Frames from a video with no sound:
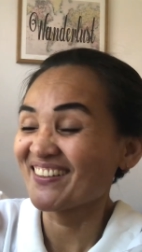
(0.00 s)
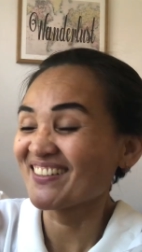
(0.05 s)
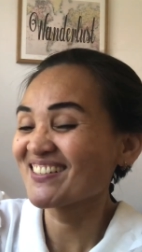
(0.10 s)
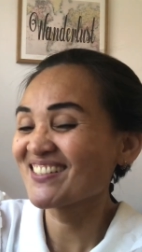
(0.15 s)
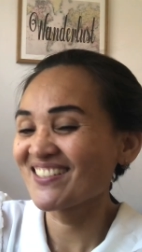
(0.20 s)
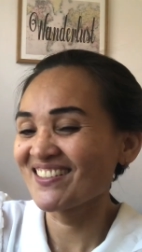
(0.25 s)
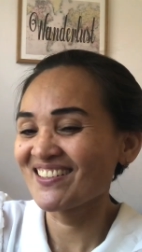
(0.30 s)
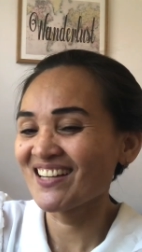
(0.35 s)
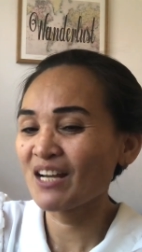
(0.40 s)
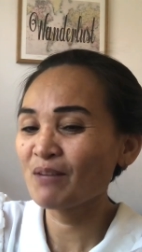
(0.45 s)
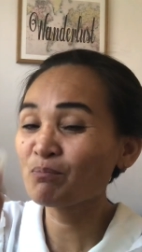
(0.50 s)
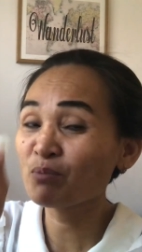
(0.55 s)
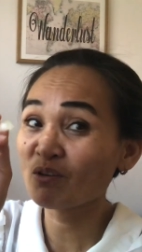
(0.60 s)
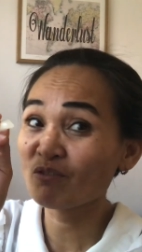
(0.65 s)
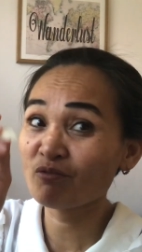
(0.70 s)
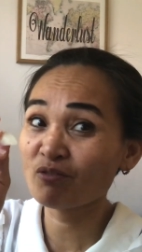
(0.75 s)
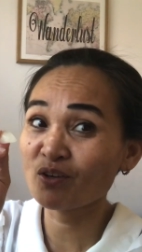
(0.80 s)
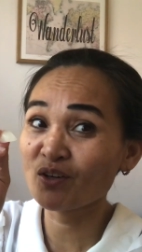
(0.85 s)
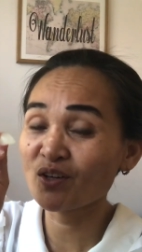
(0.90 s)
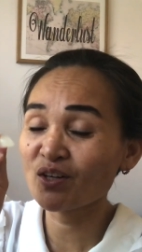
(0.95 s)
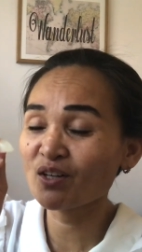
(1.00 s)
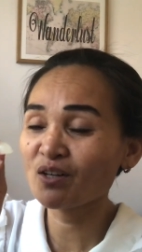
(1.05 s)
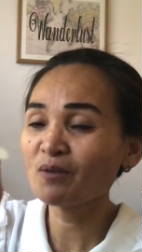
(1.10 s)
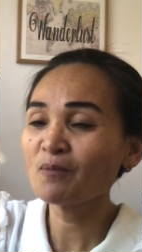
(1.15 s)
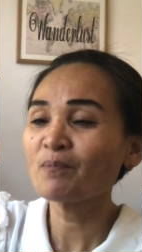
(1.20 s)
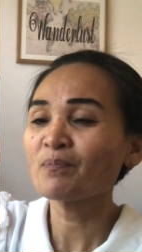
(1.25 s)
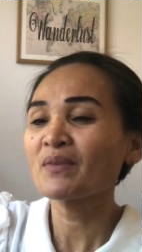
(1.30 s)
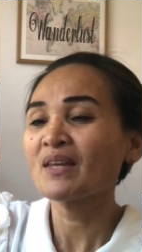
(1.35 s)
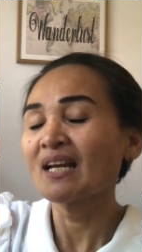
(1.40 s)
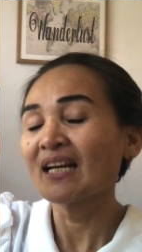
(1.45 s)
So I prefer
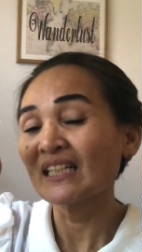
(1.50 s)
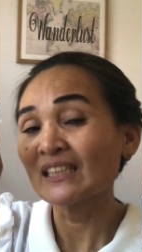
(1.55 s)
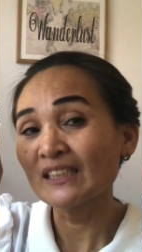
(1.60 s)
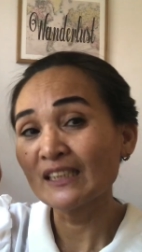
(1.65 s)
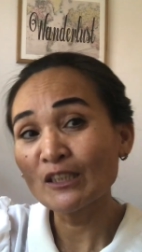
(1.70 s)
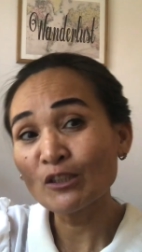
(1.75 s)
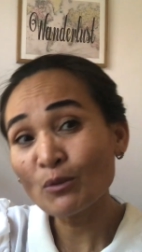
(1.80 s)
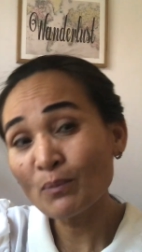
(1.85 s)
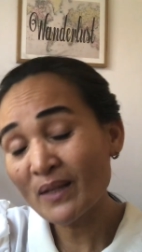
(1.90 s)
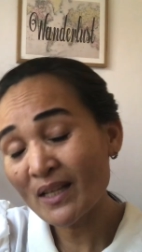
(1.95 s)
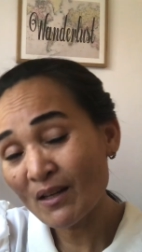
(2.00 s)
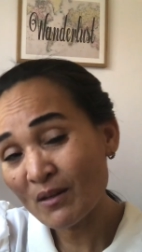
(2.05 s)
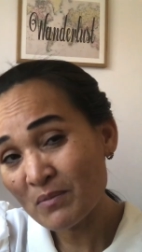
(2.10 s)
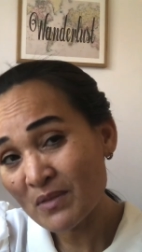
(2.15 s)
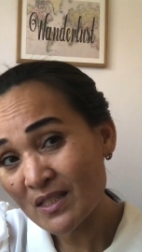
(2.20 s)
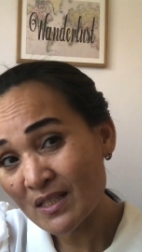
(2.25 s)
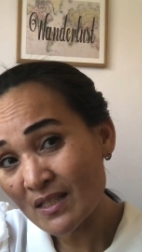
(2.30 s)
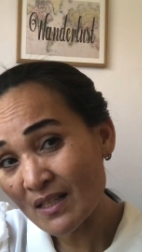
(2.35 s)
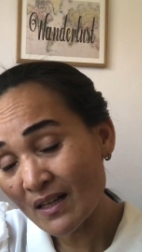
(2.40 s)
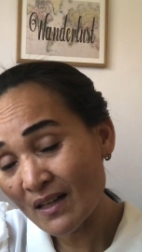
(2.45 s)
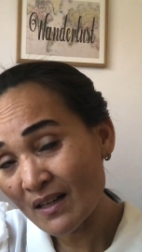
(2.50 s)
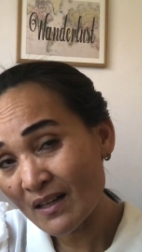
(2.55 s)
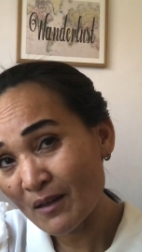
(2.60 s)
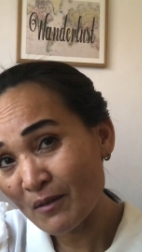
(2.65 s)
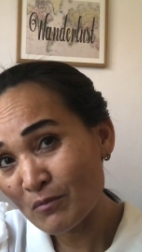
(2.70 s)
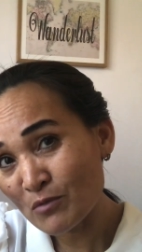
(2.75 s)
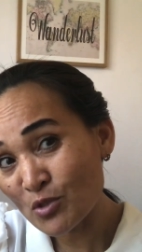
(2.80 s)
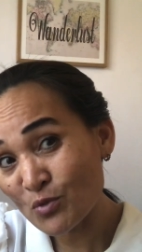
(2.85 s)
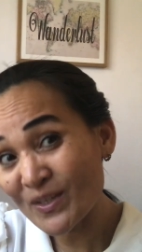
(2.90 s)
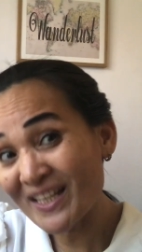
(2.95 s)
a little bit of
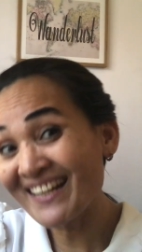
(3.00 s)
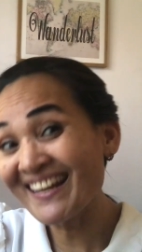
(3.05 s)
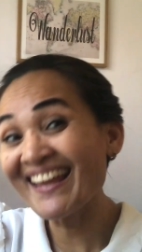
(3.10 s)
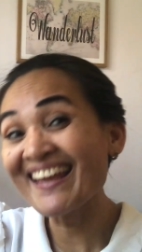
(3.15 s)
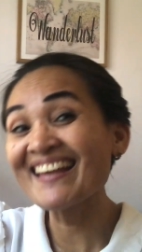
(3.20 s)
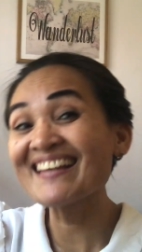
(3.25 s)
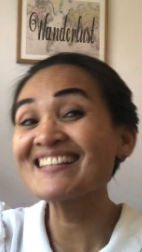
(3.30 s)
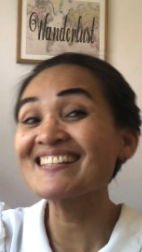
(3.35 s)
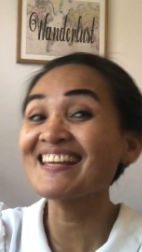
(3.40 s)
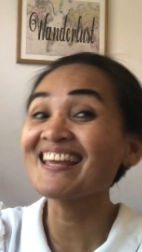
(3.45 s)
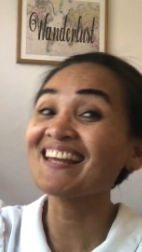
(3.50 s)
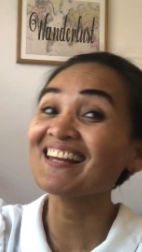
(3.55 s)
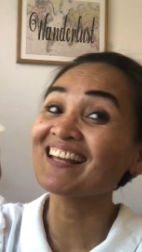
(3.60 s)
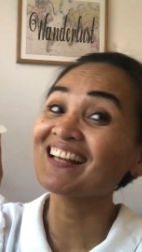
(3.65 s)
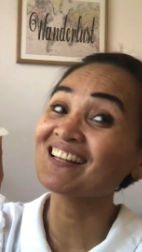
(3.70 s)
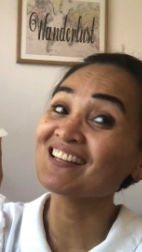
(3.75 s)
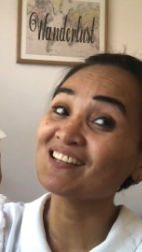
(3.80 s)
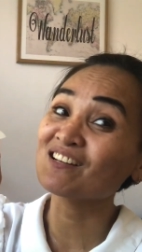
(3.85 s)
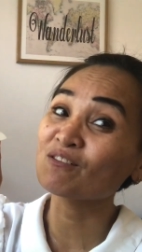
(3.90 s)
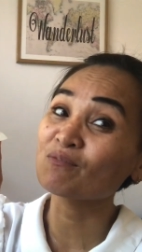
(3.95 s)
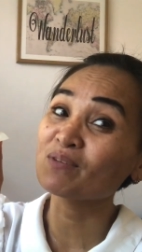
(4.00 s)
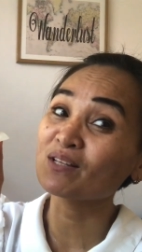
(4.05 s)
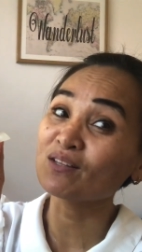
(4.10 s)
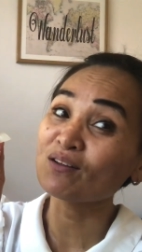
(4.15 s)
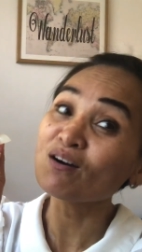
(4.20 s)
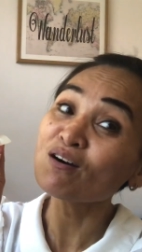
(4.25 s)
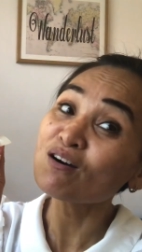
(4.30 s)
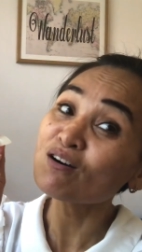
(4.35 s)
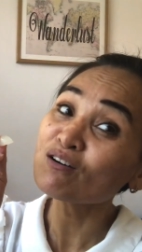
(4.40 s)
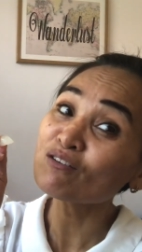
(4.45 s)
sweetness and a little bit
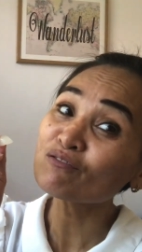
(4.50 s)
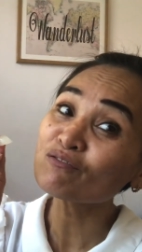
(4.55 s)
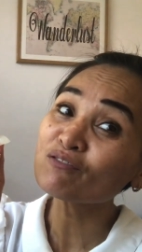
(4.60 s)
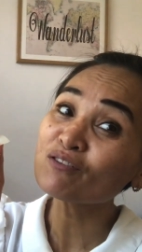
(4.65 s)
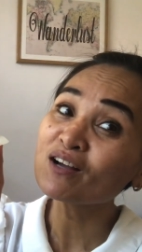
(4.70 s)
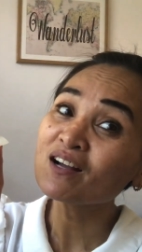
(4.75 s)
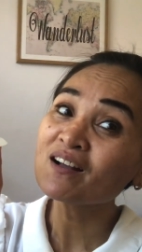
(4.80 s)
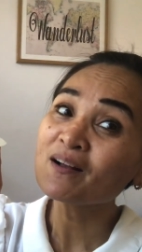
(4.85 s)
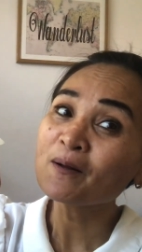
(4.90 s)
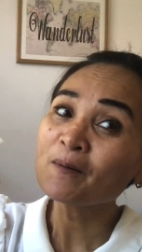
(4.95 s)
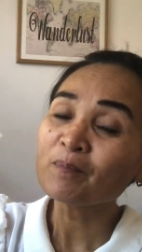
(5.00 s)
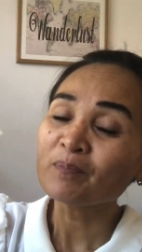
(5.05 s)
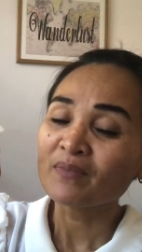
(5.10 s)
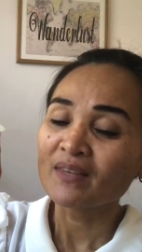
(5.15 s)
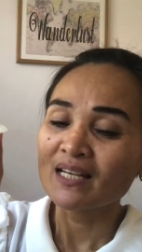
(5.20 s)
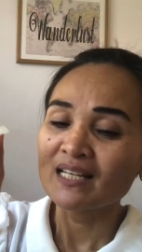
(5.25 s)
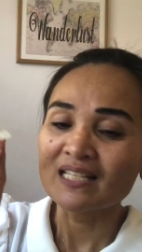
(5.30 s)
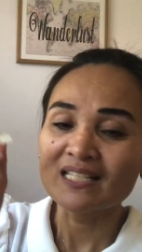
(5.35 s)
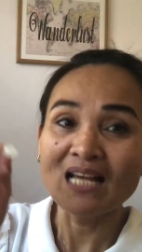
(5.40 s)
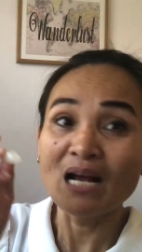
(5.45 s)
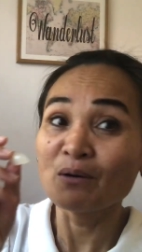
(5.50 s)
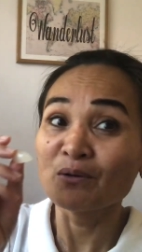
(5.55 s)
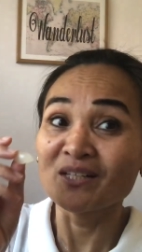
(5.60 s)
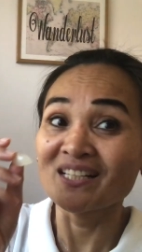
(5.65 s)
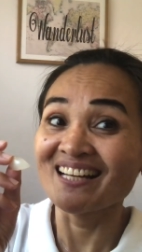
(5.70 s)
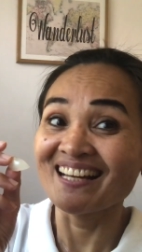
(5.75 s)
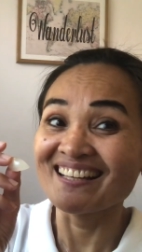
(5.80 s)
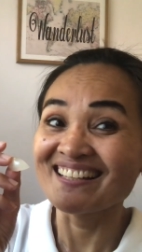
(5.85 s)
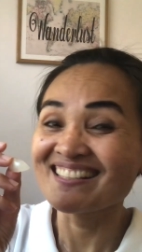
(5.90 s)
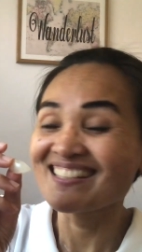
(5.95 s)
of
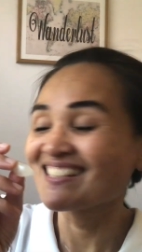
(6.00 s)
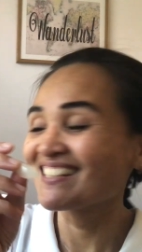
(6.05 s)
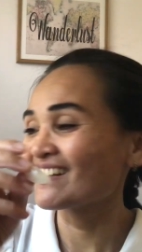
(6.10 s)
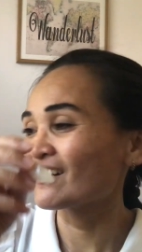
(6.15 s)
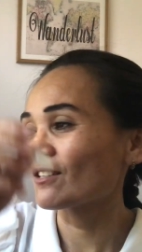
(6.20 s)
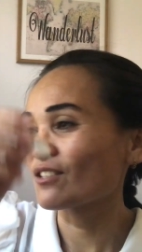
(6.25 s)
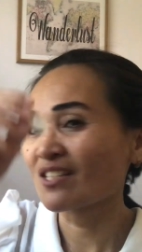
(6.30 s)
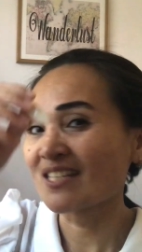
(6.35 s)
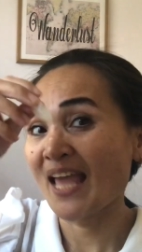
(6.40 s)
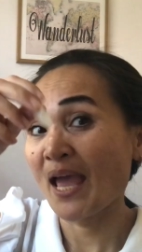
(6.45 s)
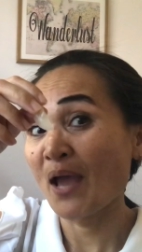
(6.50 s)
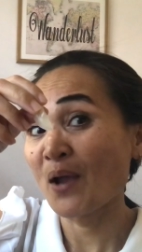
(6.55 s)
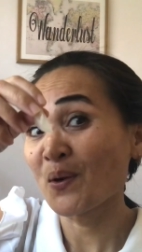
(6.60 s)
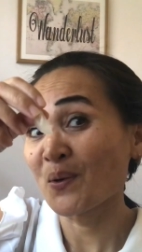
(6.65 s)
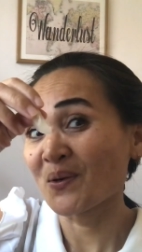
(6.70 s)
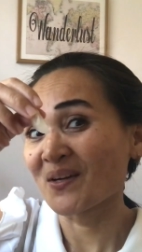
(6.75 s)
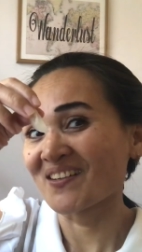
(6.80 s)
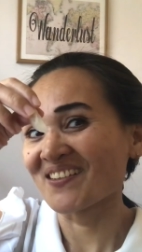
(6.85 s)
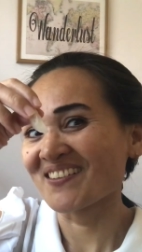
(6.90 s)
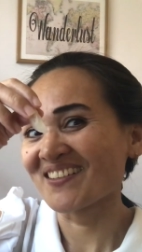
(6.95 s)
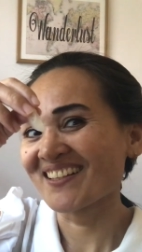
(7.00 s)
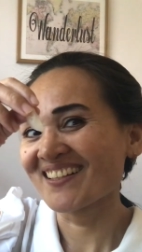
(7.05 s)
sourness, sour.